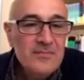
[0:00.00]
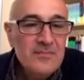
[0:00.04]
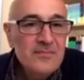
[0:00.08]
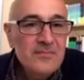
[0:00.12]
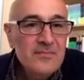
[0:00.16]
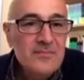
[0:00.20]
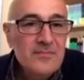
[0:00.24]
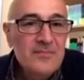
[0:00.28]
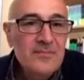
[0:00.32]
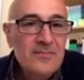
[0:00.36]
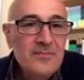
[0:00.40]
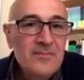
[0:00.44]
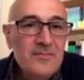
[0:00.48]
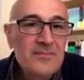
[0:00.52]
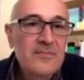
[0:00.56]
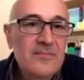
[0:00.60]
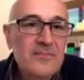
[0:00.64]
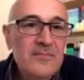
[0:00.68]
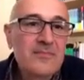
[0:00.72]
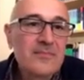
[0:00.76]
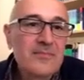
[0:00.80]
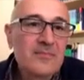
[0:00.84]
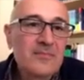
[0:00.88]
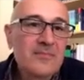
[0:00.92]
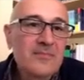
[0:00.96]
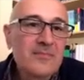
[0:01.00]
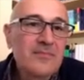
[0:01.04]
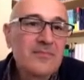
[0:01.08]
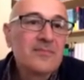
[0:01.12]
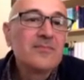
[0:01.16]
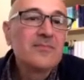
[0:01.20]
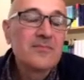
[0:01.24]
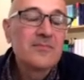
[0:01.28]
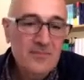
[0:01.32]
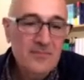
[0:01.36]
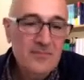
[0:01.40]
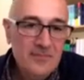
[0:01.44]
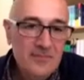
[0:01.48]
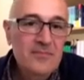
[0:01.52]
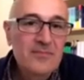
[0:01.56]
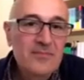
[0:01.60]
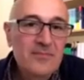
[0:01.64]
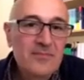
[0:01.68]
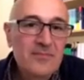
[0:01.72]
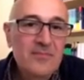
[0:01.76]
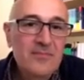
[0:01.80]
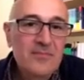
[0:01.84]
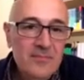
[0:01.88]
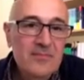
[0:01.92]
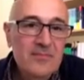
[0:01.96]

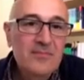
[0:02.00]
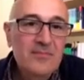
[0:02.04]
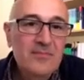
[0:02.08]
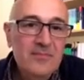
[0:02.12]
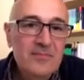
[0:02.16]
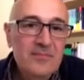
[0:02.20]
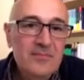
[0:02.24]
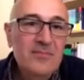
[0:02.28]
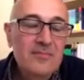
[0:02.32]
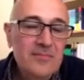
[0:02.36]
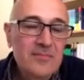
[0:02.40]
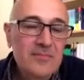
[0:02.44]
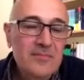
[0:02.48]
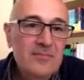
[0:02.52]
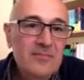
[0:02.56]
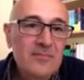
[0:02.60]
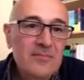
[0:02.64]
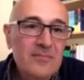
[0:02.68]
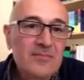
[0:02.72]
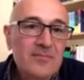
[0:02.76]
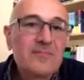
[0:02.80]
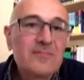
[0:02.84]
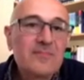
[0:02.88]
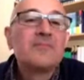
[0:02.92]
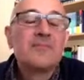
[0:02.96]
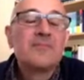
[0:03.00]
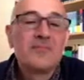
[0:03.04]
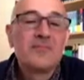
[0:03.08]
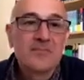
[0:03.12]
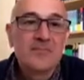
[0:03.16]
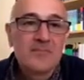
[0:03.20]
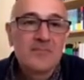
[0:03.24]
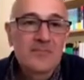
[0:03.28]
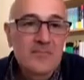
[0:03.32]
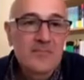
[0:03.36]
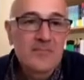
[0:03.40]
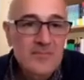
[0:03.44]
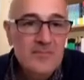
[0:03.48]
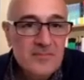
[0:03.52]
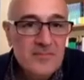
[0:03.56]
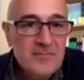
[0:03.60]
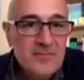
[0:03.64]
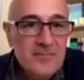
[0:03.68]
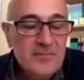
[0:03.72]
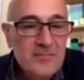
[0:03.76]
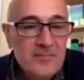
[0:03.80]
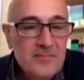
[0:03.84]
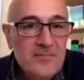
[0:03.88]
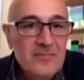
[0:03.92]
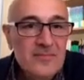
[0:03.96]

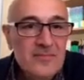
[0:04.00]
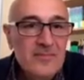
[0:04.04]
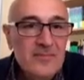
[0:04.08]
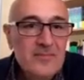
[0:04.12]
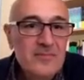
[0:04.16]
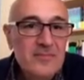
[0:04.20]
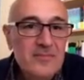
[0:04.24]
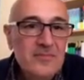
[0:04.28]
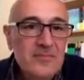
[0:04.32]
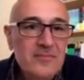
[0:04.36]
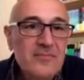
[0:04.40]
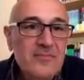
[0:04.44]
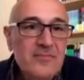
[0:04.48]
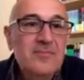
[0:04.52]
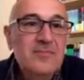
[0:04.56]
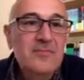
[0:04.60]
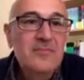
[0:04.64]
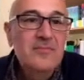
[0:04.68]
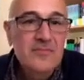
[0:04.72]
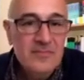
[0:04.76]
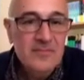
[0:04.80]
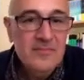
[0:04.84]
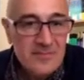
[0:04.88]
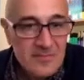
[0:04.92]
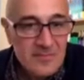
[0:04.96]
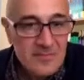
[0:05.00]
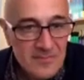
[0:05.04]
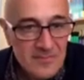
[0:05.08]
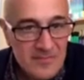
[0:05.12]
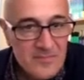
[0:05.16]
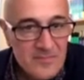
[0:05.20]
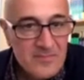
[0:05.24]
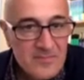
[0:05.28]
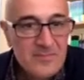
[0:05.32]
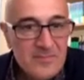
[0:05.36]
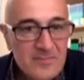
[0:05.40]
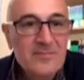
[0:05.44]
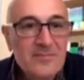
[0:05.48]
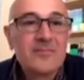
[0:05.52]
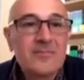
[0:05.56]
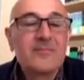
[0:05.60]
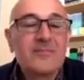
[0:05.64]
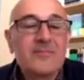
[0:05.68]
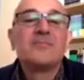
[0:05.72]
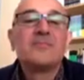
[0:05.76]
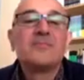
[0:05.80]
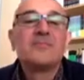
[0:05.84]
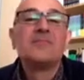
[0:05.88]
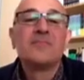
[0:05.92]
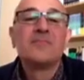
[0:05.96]

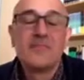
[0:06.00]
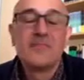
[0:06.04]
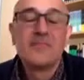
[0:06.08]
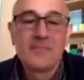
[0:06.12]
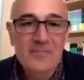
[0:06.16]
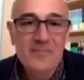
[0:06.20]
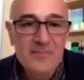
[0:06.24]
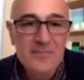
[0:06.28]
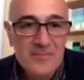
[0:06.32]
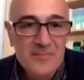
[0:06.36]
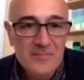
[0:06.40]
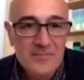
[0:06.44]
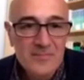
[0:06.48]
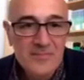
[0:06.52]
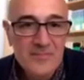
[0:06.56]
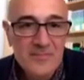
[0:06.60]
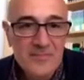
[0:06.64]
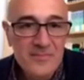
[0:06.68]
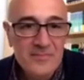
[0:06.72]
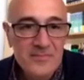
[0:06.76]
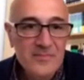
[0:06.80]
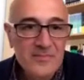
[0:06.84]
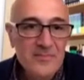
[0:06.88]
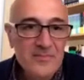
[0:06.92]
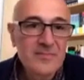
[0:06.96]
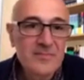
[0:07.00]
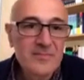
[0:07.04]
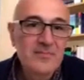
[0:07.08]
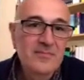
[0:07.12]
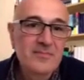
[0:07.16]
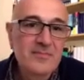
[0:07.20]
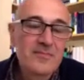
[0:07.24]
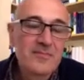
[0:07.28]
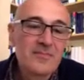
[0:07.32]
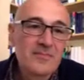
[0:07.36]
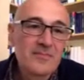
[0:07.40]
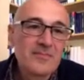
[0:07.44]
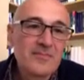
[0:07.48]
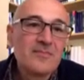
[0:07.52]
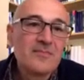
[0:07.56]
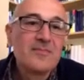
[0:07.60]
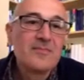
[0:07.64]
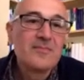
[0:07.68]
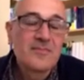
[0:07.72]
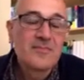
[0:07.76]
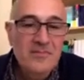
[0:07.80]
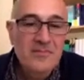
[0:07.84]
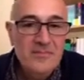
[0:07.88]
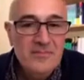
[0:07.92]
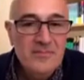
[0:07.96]
(not speaking)